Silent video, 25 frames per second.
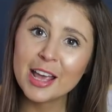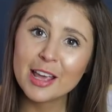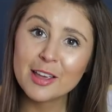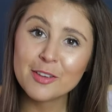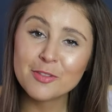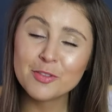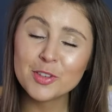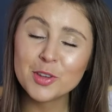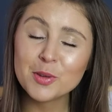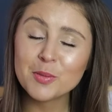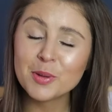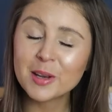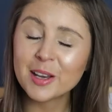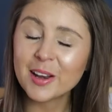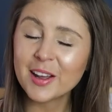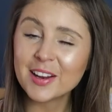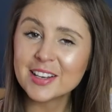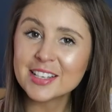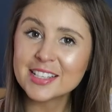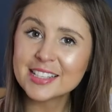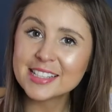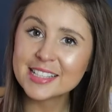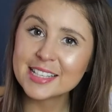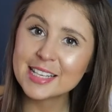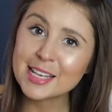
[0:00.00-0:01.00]
if you would
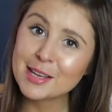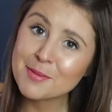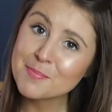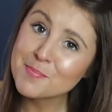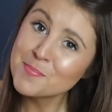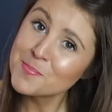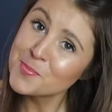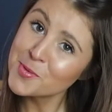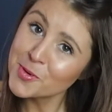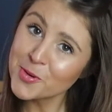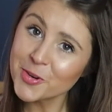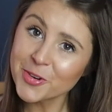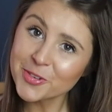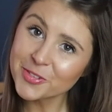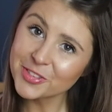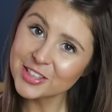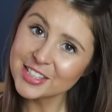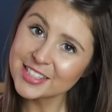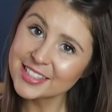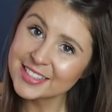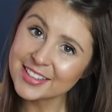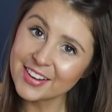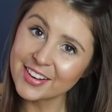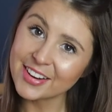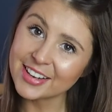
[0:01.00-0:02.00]
like to see more of
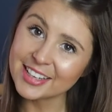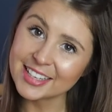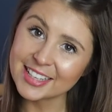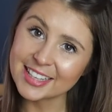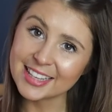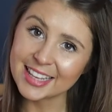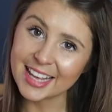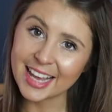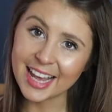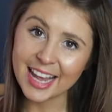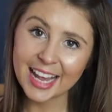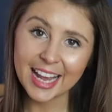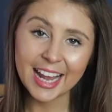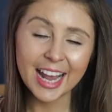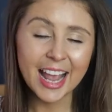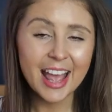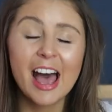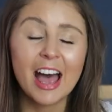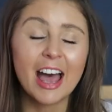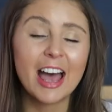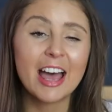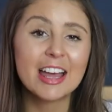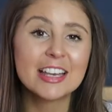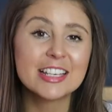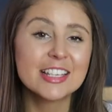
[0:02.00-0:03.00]
this kind of thing
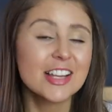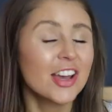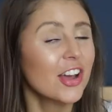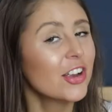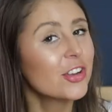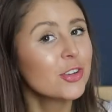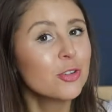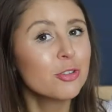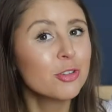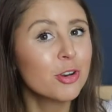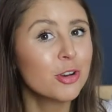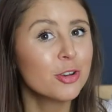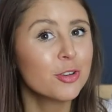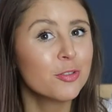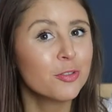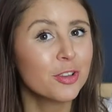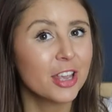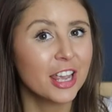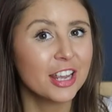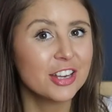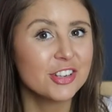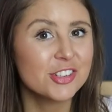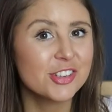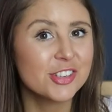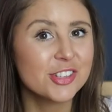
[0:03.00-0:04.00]
and turn your
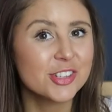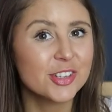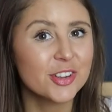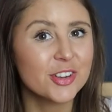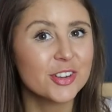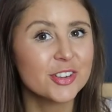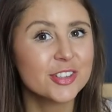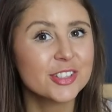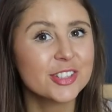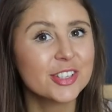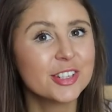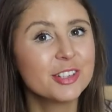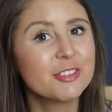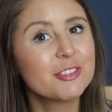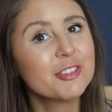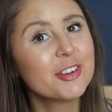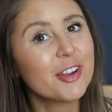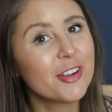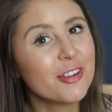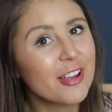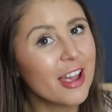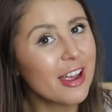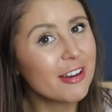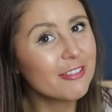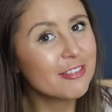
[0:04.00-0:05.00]
notifications on so you'll
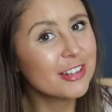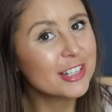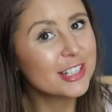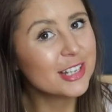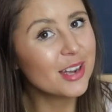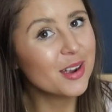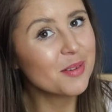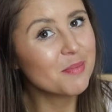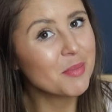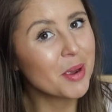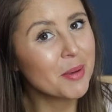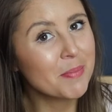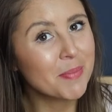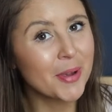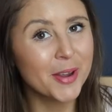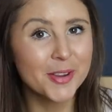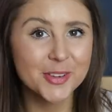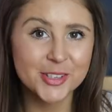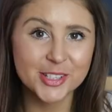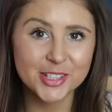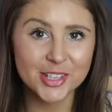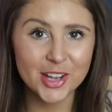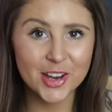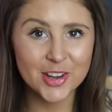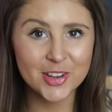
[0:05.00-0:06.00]
know every time I
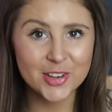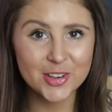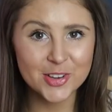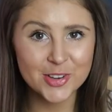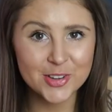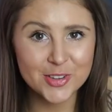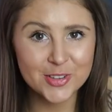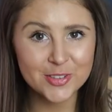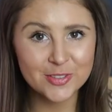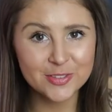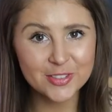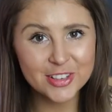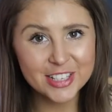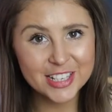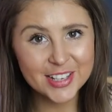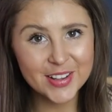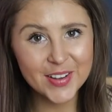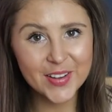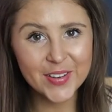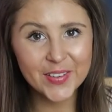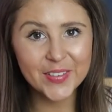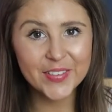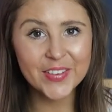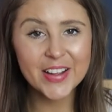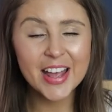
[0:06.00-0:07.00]
post a new
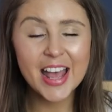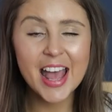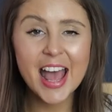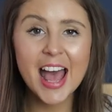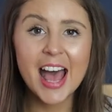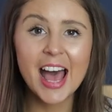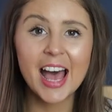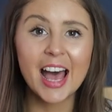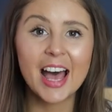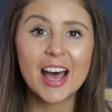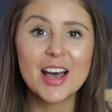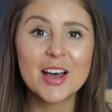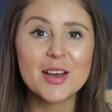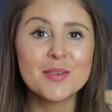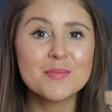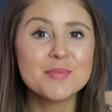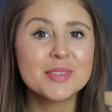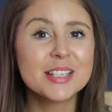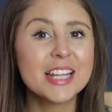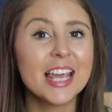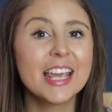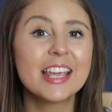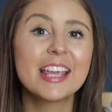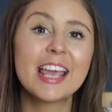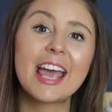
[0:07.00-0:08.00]
video.
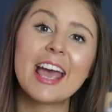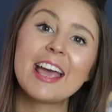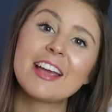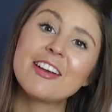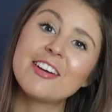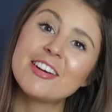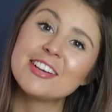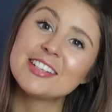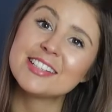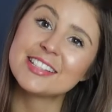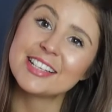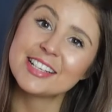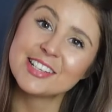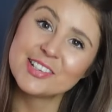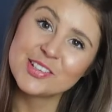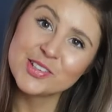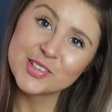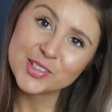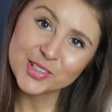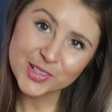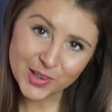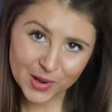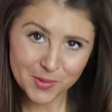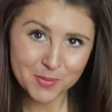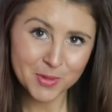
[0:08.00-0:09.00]
Um, take care guys, thank
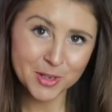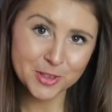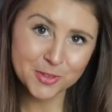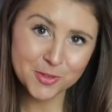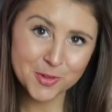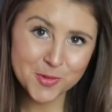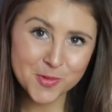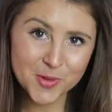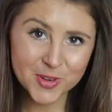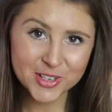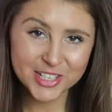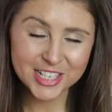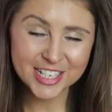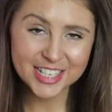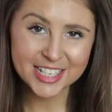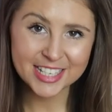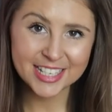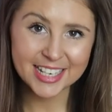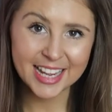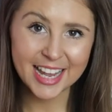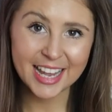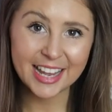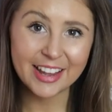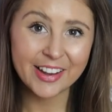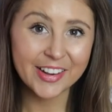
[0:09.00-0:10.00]
you so much for watching
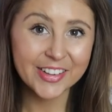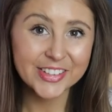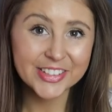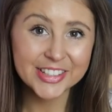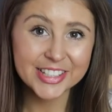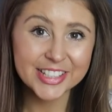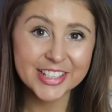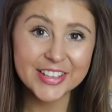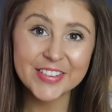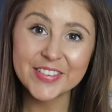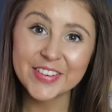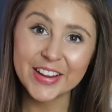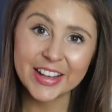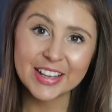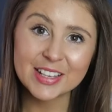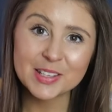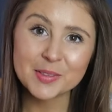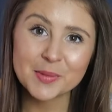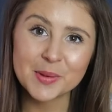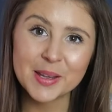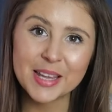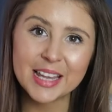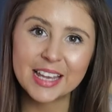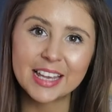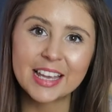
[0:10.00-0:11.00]
today. I'll see you
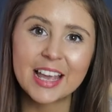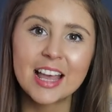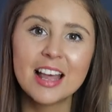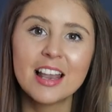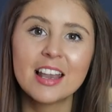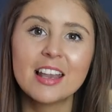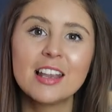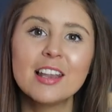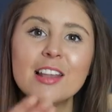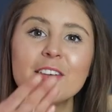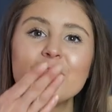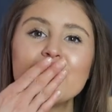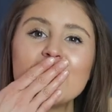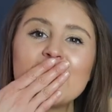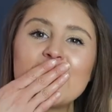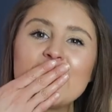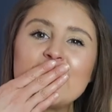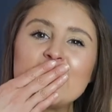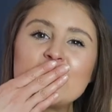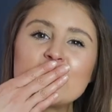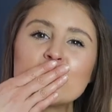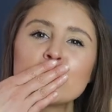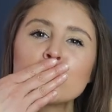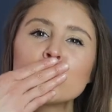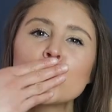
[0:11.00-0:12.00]
next week. Love you
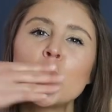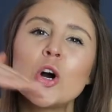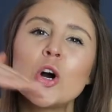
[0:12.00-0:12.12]
loads.